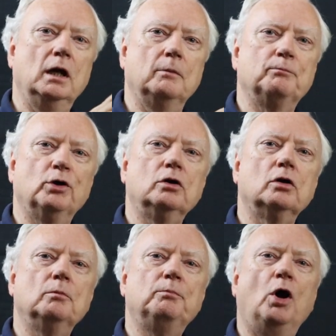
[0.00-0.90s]
and put
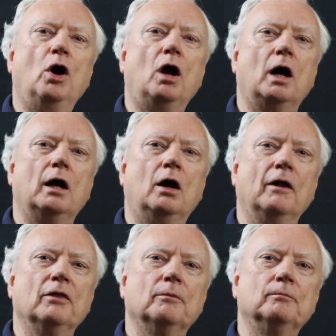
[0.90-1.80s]
her paw
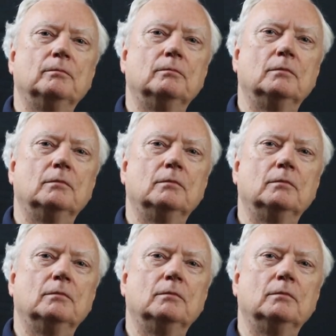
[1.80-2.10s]
on them.